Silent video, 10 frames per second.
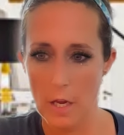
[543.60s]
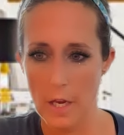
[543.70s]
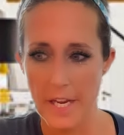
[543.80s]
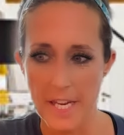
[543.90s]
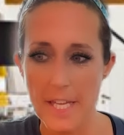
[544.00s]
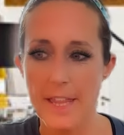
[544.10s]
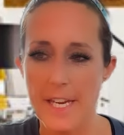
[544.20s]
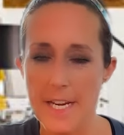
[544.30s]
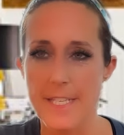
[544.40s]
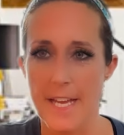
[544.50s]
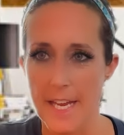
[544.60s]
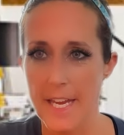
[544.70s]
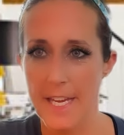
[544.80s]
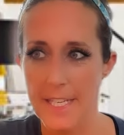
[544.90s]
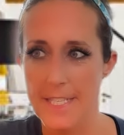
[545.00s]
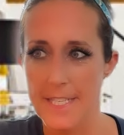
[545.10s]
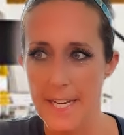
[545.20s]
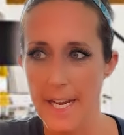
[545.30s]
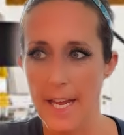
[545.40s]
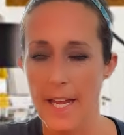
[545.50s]
He thinks that Higgins
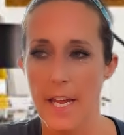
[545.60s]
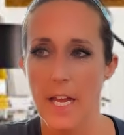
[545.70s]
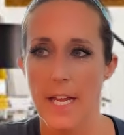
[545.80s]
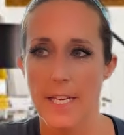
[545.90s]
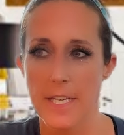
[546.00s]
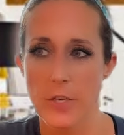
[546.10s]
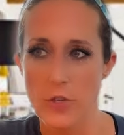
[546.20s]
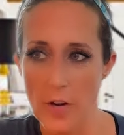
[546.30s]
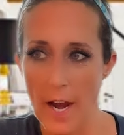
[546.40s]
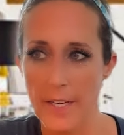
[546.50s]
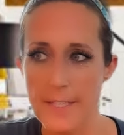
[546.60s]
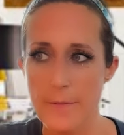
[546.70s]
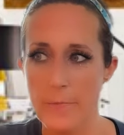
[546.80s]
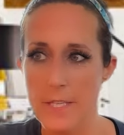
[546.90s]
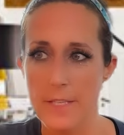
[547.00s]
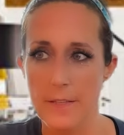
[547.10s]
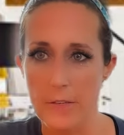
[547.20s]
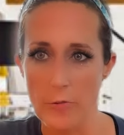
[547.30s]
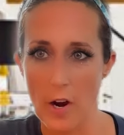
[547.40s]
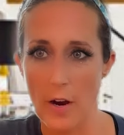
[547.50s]
did it, dragged him into the
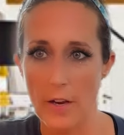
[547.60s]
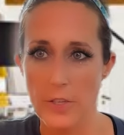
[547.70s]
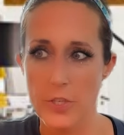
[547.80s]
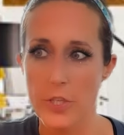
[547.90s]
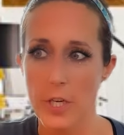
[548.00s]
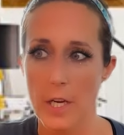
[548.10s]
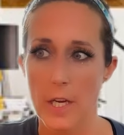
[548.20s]
garage